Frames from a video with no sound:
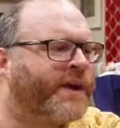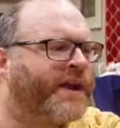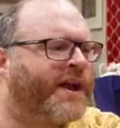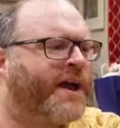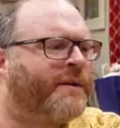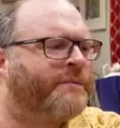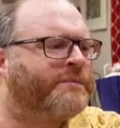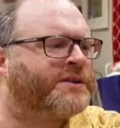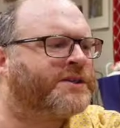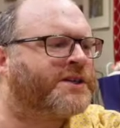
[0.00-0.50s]

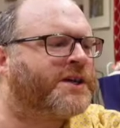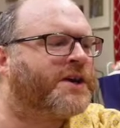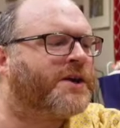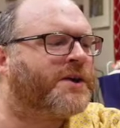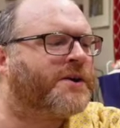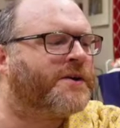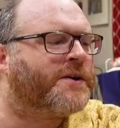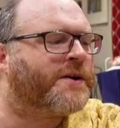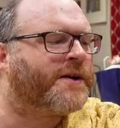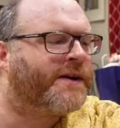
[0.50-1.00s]
come
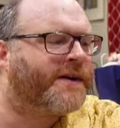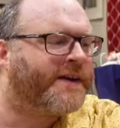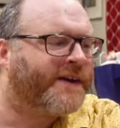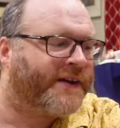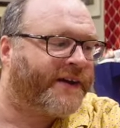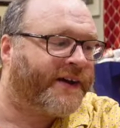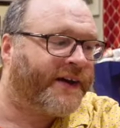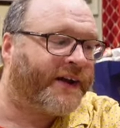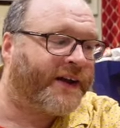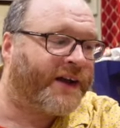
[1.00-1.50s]
to
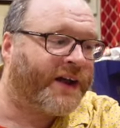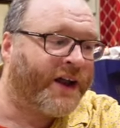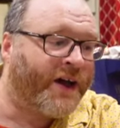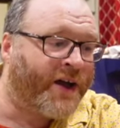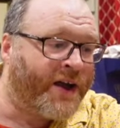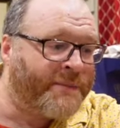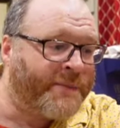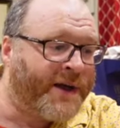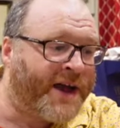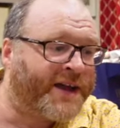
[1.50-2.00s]
a
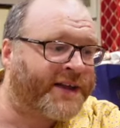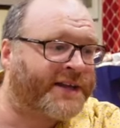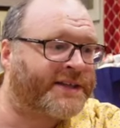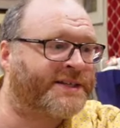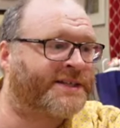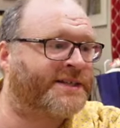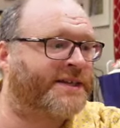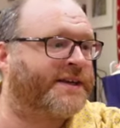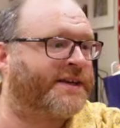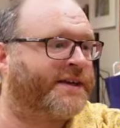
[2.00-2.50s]

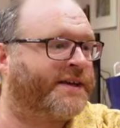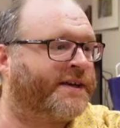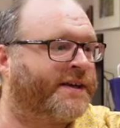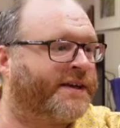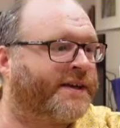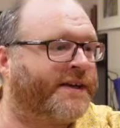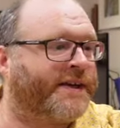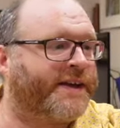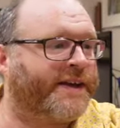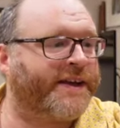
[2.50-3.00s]
climax,
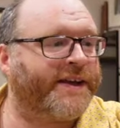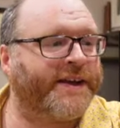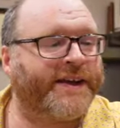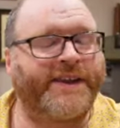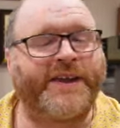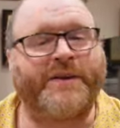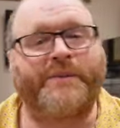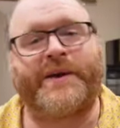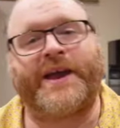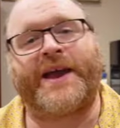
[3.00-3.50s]

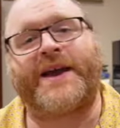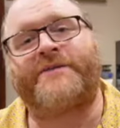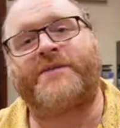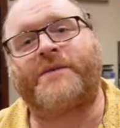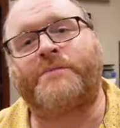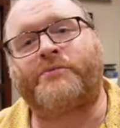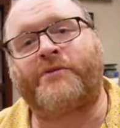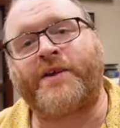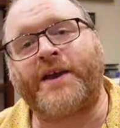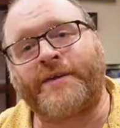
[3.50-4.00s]
then we have a
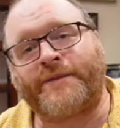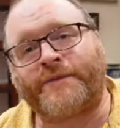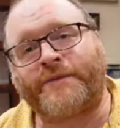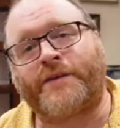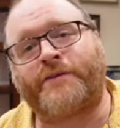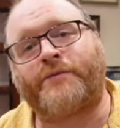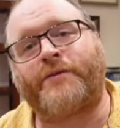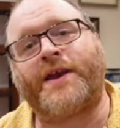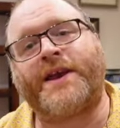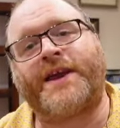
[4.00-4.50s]

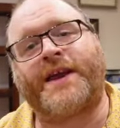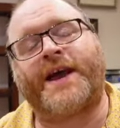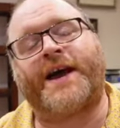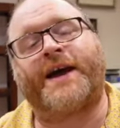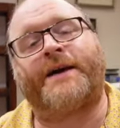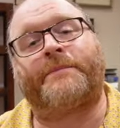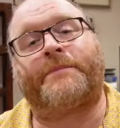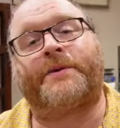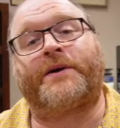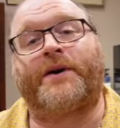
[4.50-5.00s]
brief
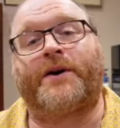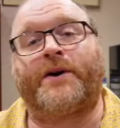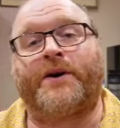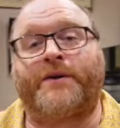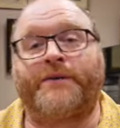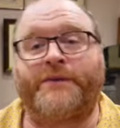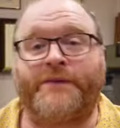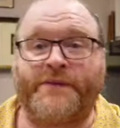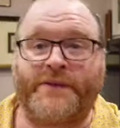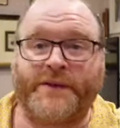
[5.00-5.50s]
recap
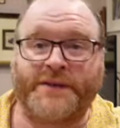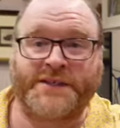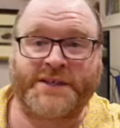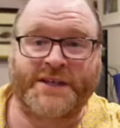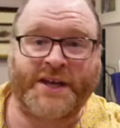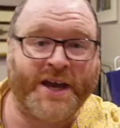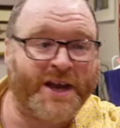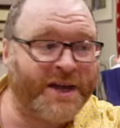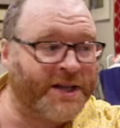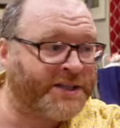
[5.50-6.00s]
of the
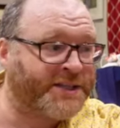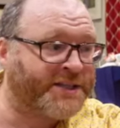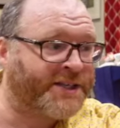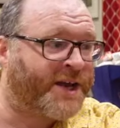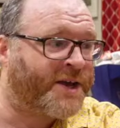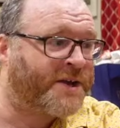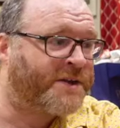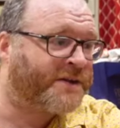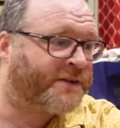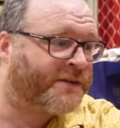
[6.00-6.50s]

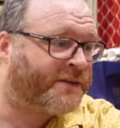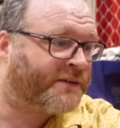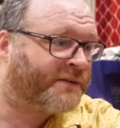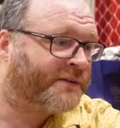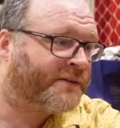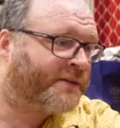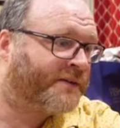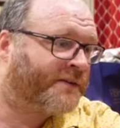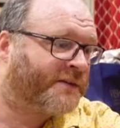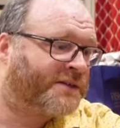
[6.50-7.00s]
Scherzo,
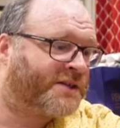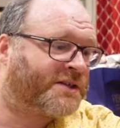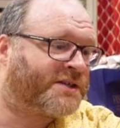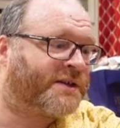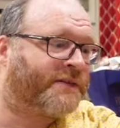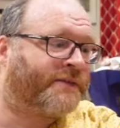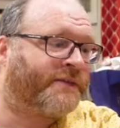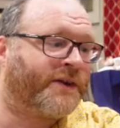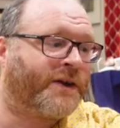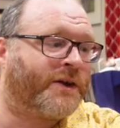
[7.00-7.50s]
just
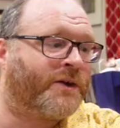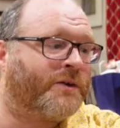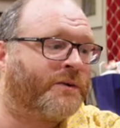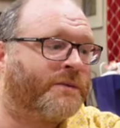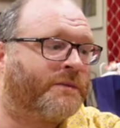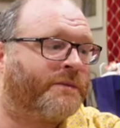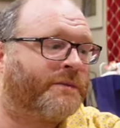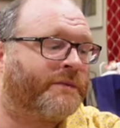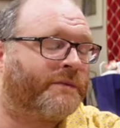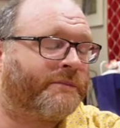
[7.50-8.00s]
a few
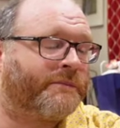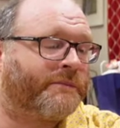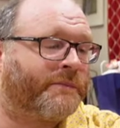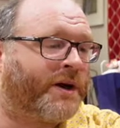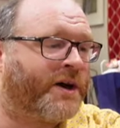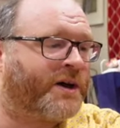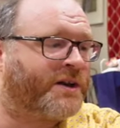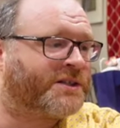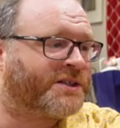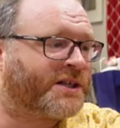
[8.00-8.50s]

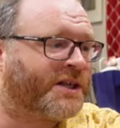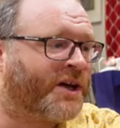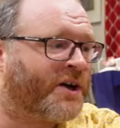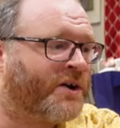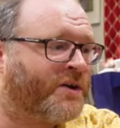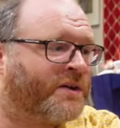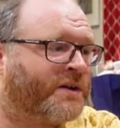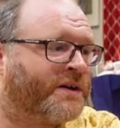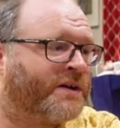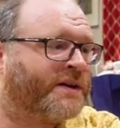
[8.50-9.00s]
bars
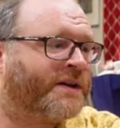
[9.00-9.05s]
long,